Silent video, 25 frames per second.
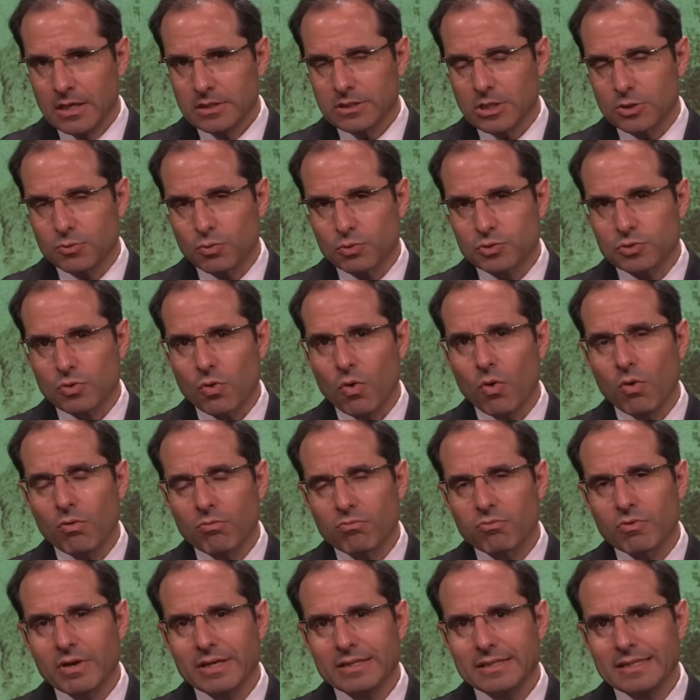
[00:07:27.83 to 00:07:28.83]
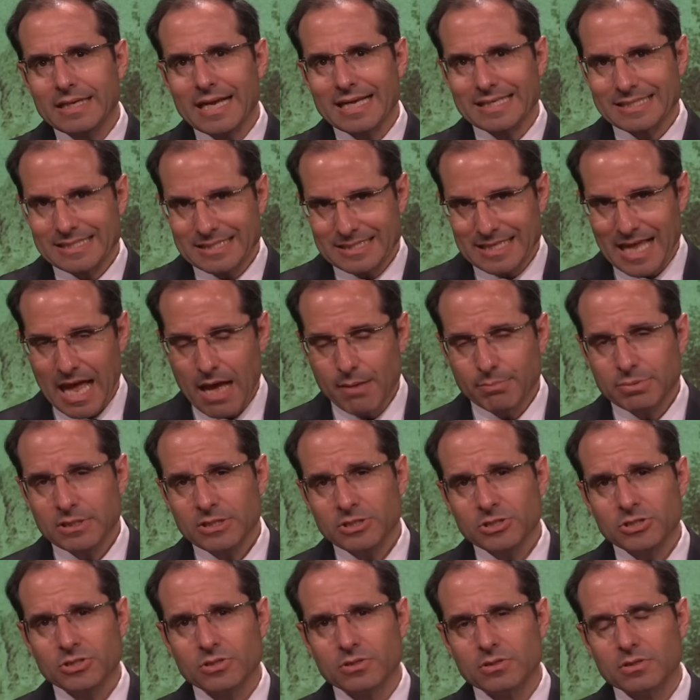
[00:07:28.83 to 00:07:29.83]
that was already
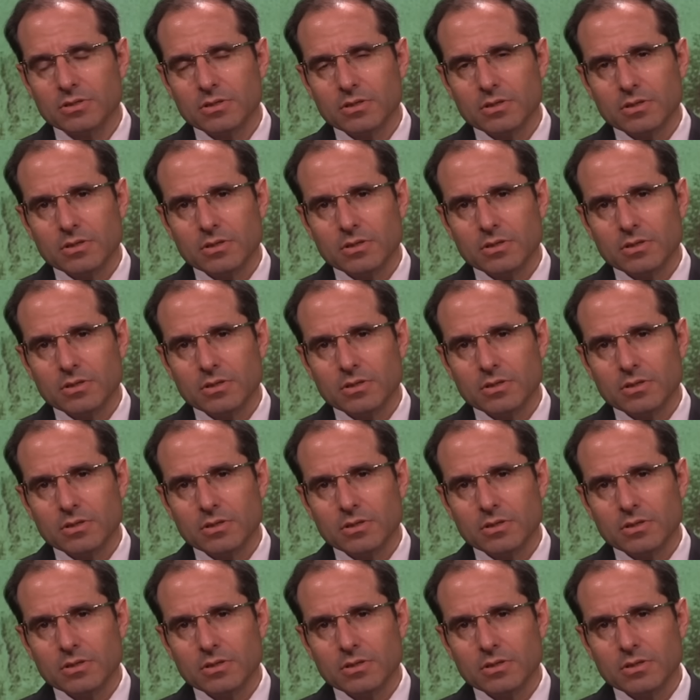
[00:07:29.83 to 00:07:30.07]
established,